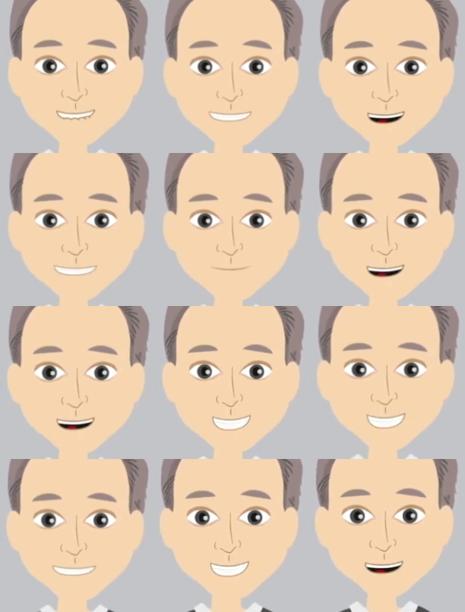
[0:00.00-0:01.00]
assessment and
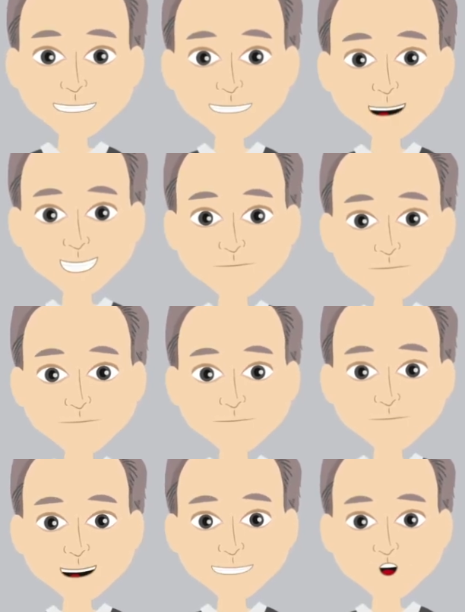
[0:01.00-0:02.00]
instruction
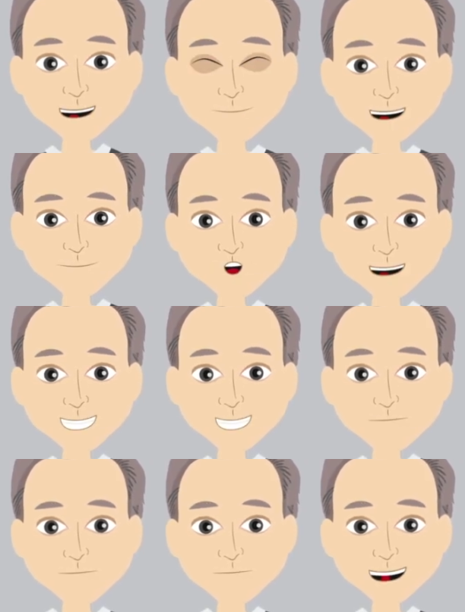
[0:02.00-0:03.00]
is remembering
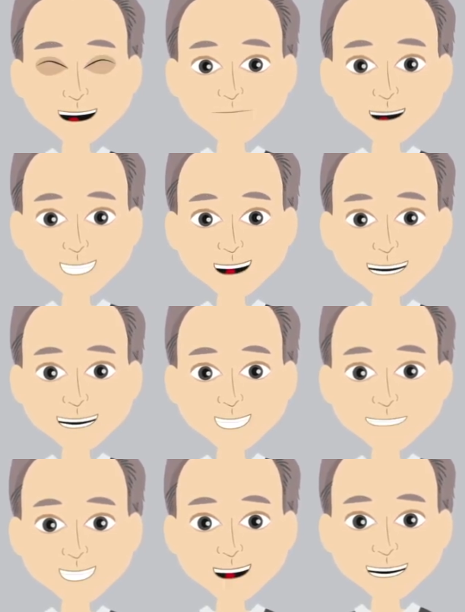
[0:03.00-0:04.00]
that one
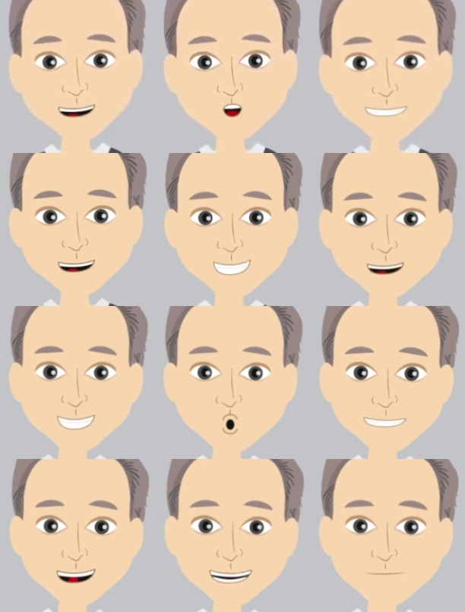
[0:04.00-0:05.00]
leads to the other
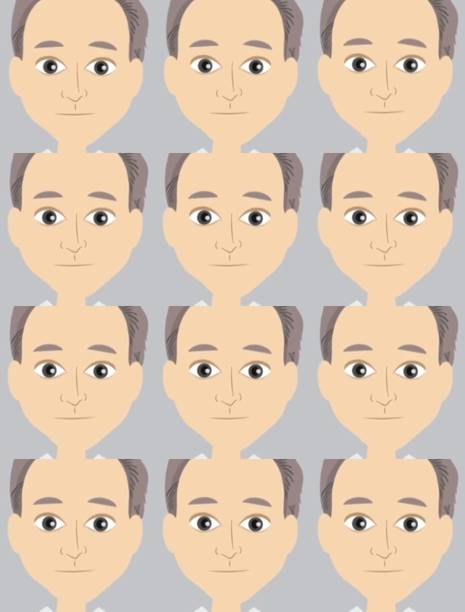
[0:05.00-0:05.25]
continuously.